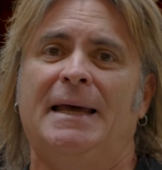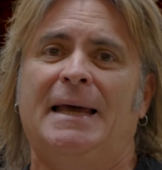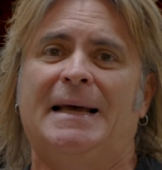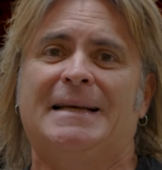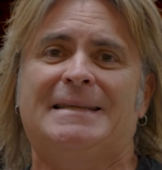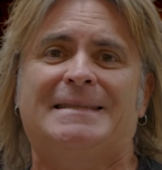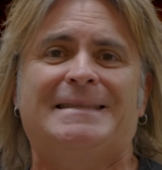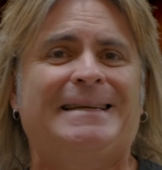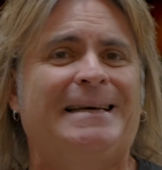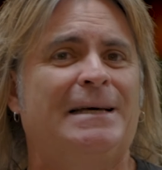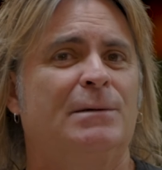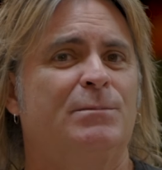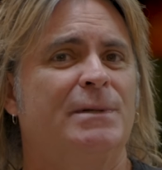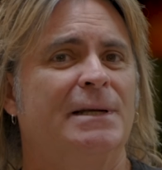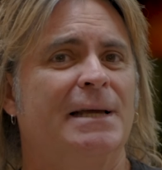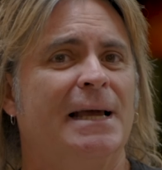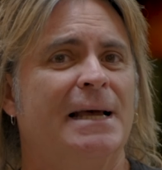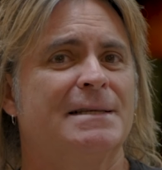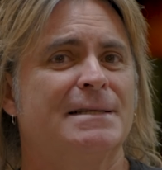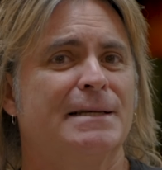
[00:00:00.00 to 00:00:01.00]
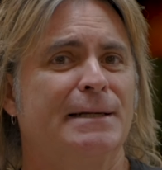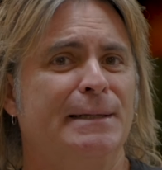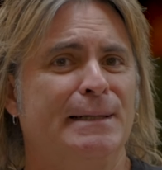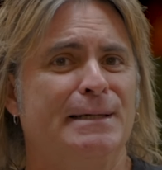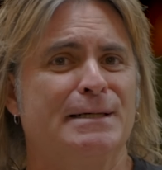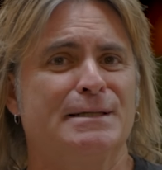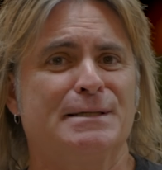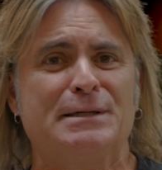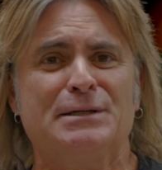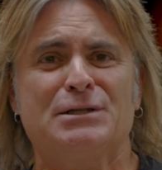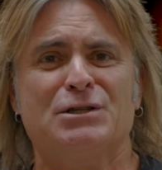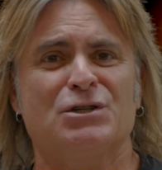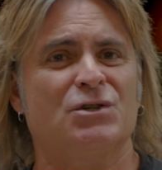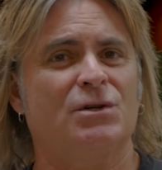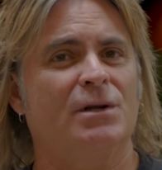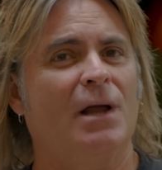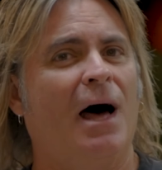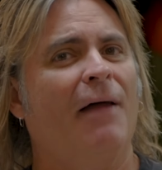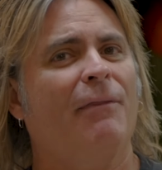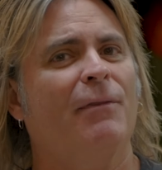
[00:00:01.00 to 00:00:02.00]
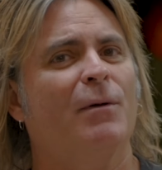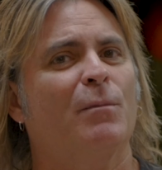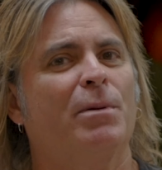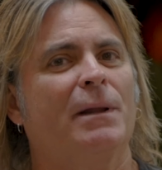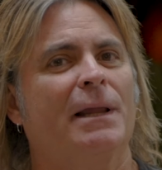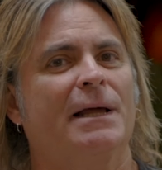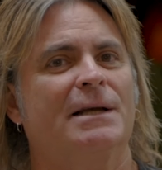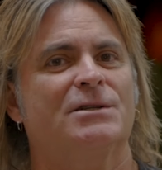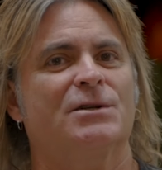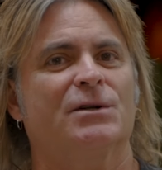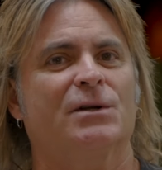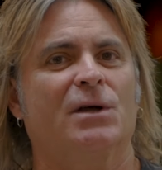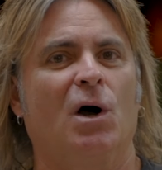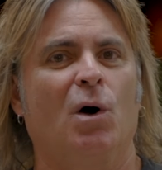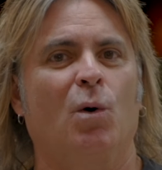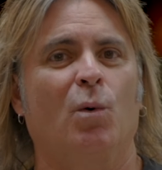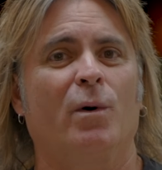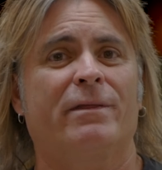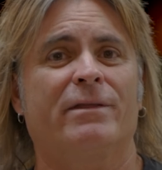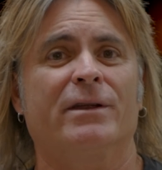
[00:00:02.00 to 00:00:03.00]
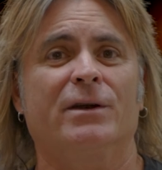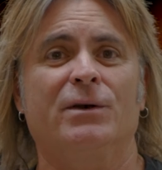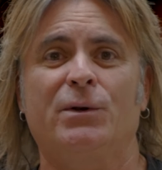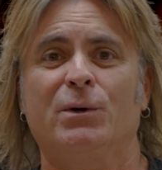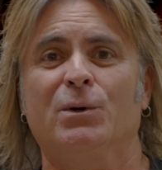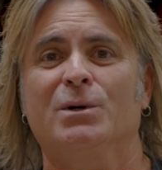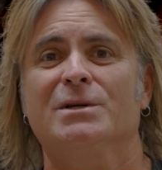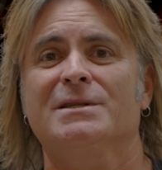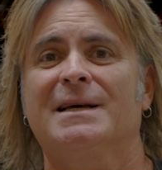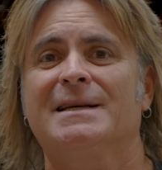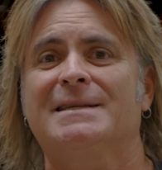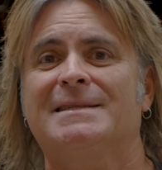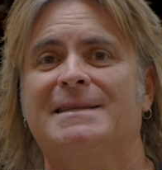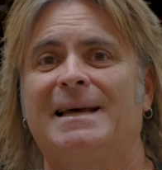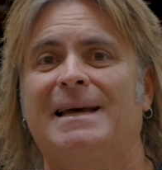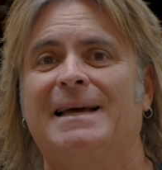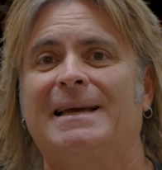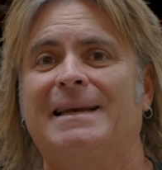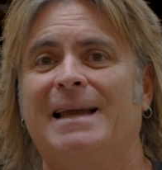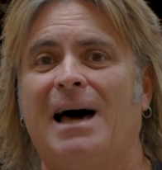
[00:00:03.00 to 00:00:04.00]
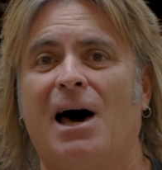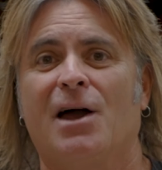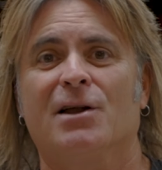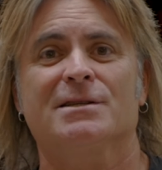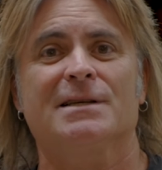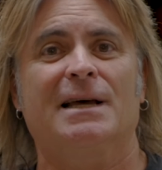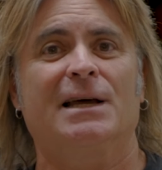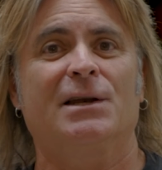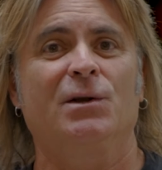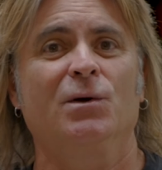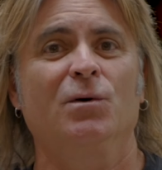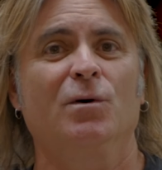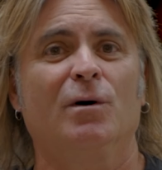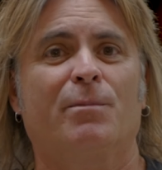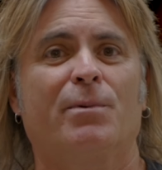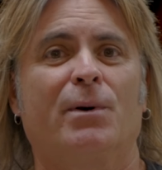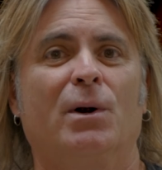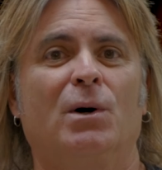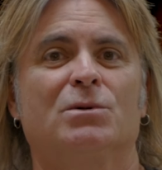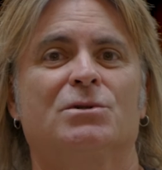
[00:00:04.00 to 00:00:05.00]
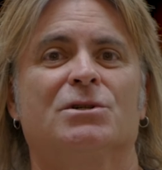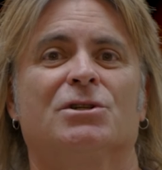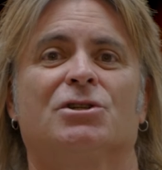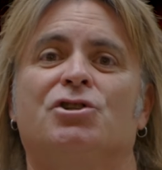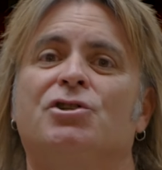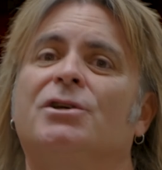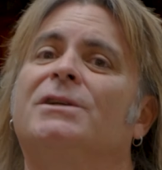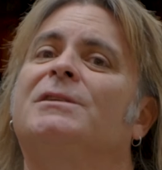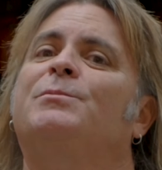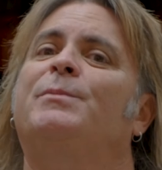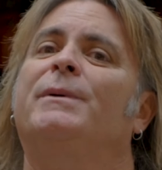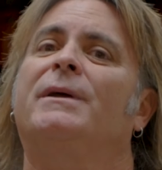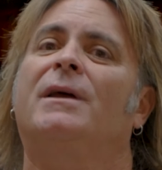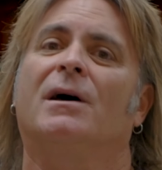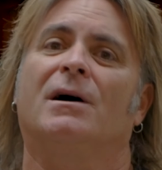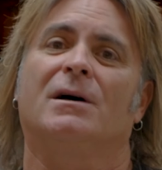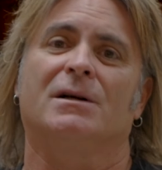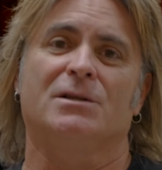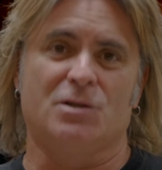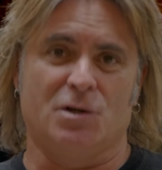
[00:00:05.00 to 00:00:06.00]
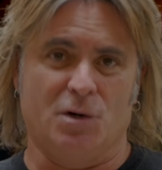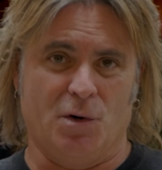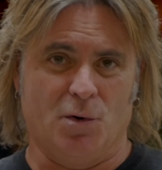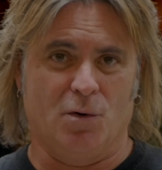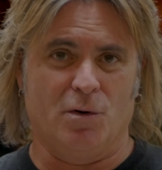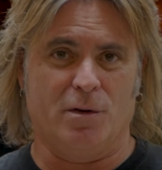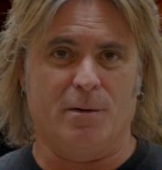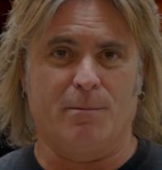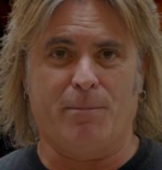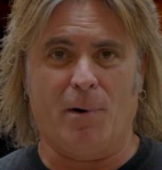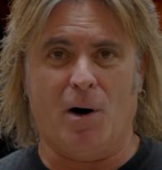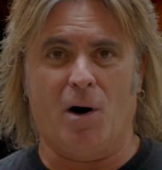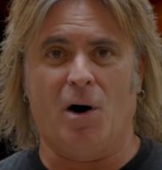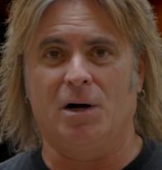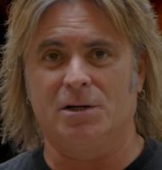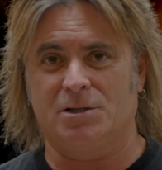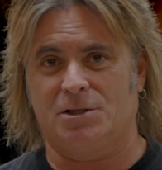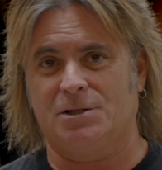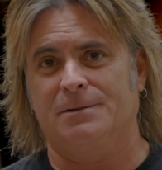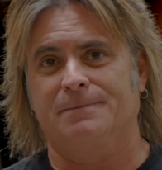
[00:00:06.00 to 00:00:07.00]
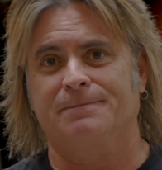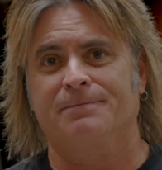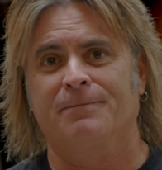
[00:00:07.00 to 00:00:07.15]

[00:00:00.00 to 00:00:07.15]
As tempting as it is, this is not the place to go with the do as I say, not as I do approach just because you're the boss.